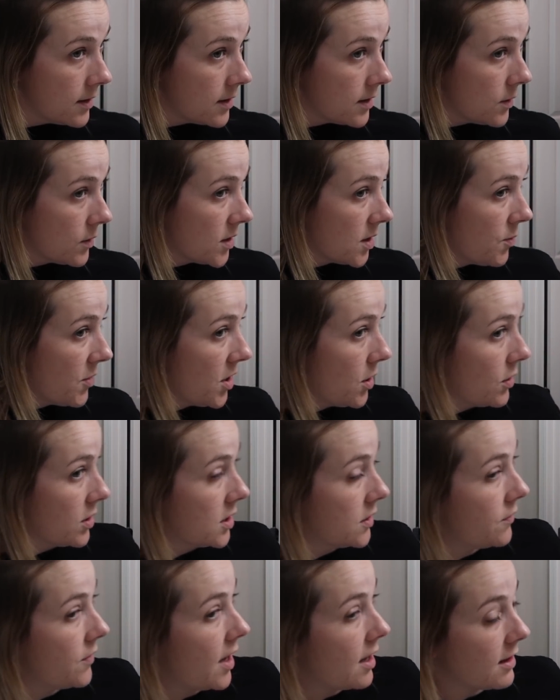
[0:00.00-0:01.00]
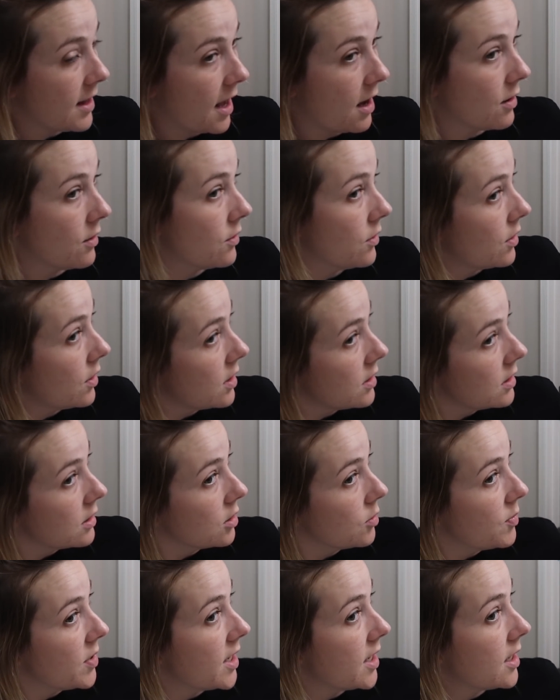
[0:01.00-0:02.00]
So some of those fell out a
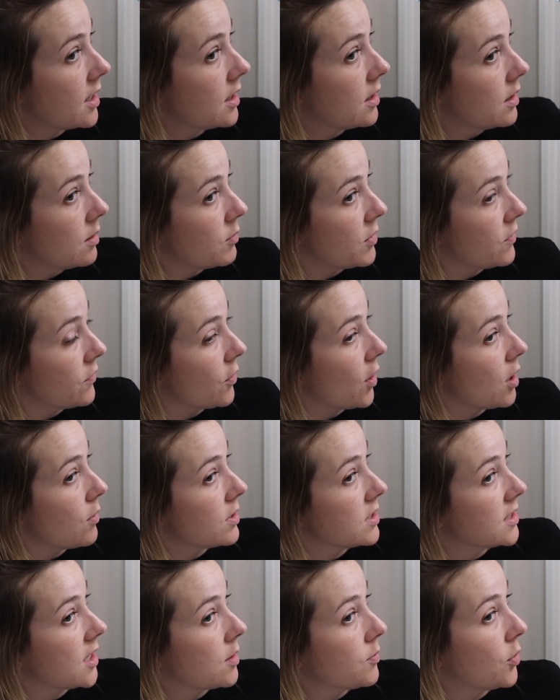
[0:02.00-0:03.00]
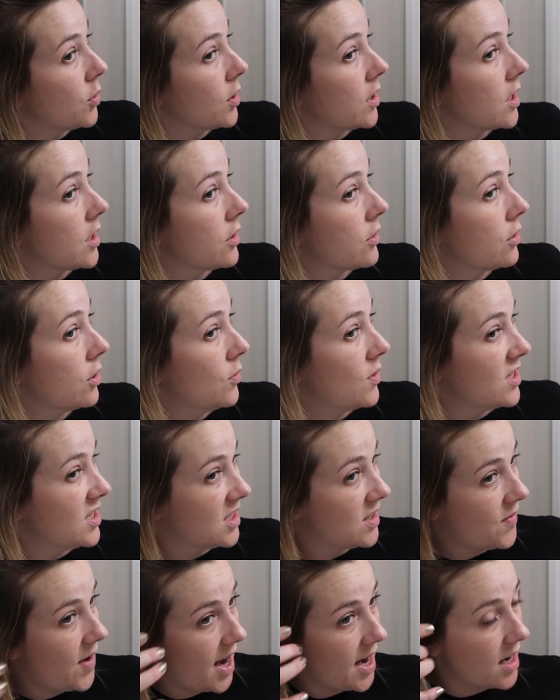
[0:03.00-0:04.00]
little bit before I was done pulling it through, which
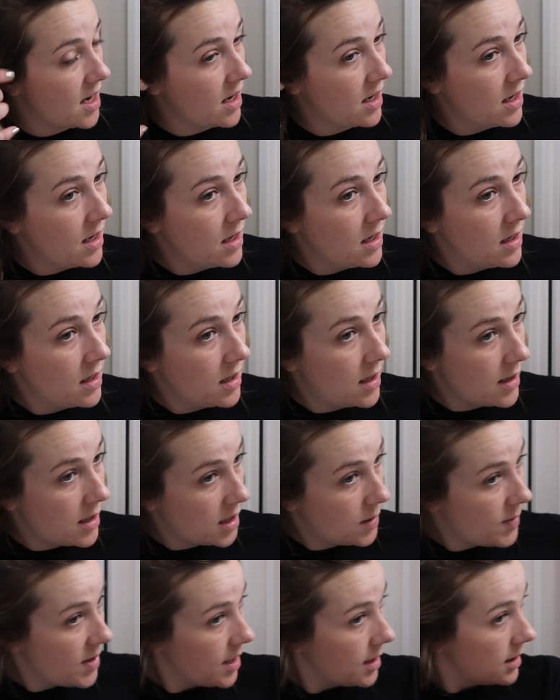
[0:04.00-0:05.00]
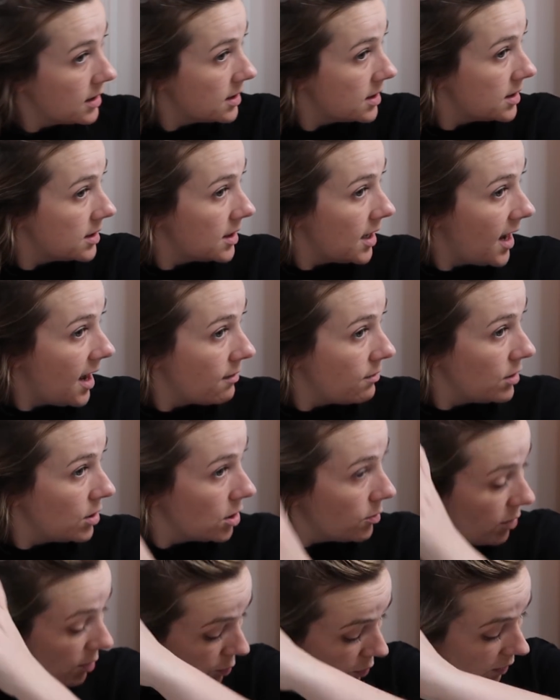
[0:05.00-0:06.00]
is fine. It just means I have a
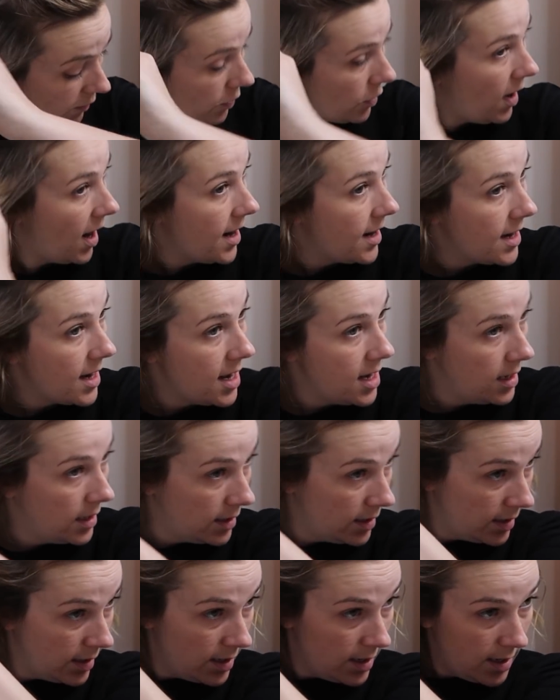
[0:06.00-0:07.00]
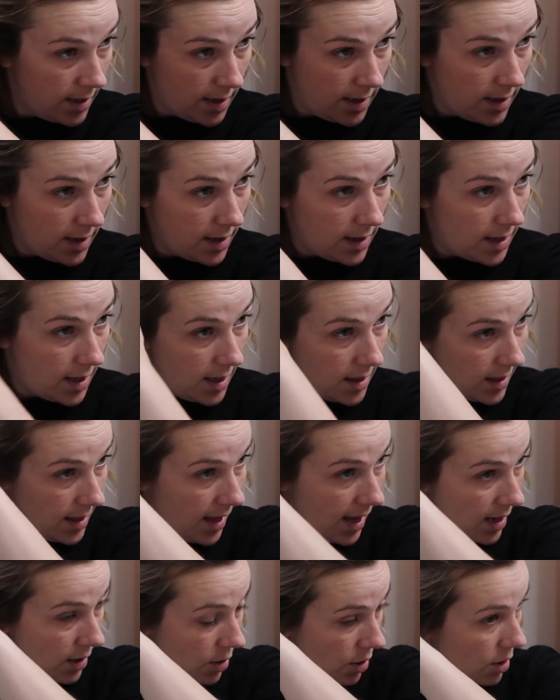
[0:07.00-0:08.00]
little bit more variety in
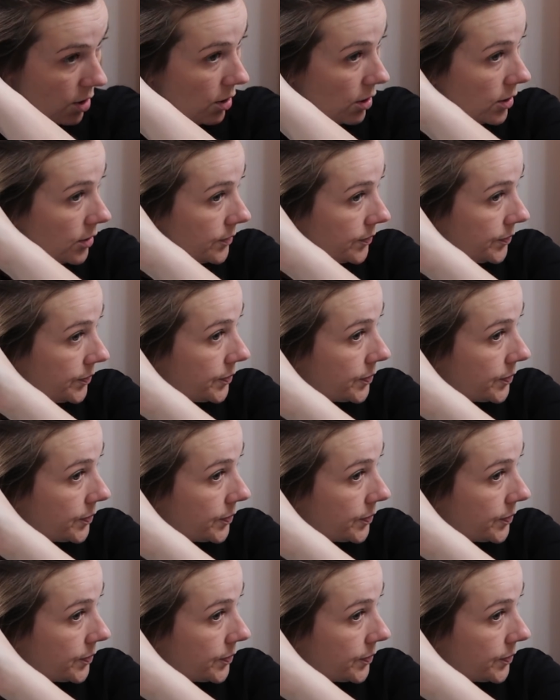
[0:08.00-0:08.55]
that curl.